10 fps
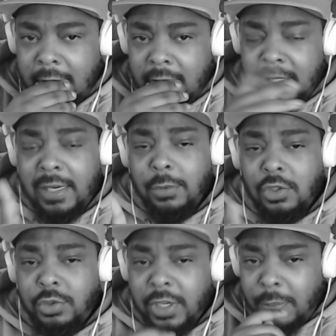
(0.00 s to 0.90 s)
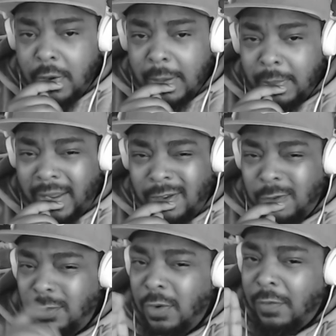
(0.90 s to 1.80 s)
see, there was a tricky part. I'm like, I
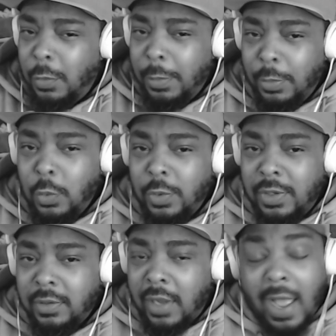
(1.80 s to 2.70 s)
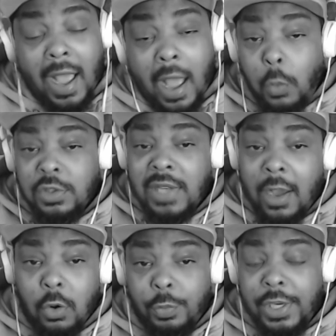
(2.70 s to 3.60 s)
don't know if I wanted to go in. I was not
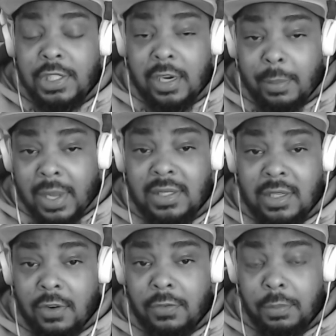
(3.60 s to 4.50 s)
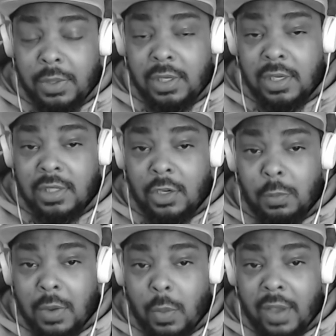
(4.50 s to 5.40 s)
going to reach in there myself because I know
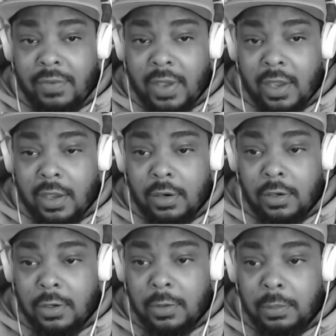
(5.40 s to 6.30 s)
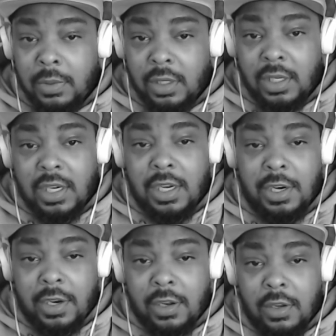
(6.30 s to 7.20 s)
my wife had her gun in
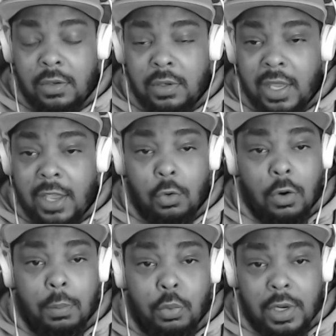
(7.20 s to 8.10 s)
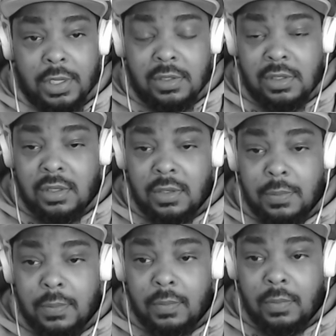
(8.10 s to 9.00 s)
there and or bullets,
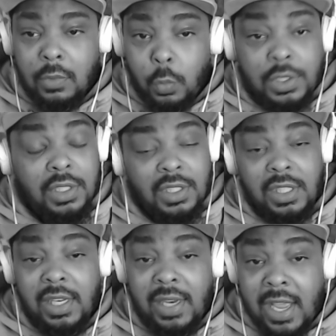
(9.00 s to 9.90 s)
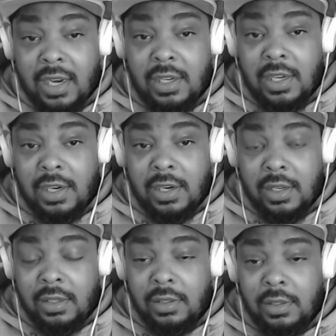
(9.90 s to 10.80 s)
which she didn't have a gun
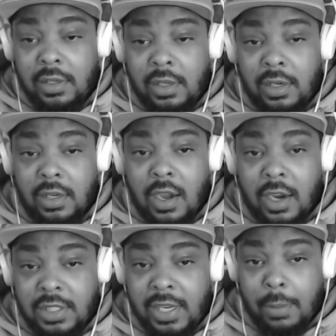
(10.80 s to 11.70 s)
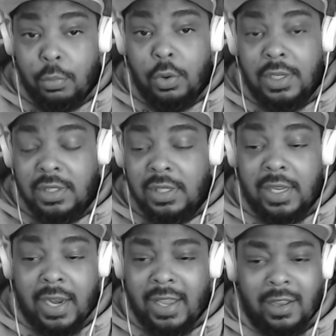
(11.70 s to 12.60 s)
in the car. She had bullets in there.
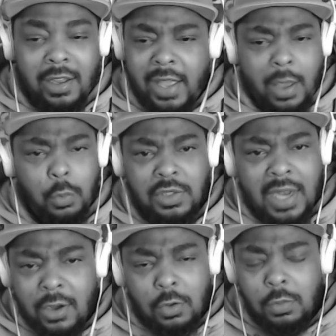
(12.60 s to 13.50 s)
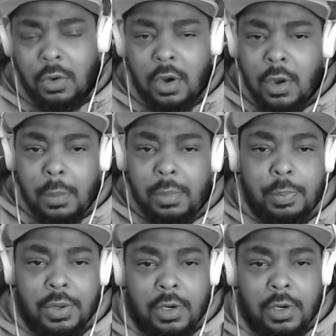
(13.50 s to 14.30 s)
And I was not going to be putting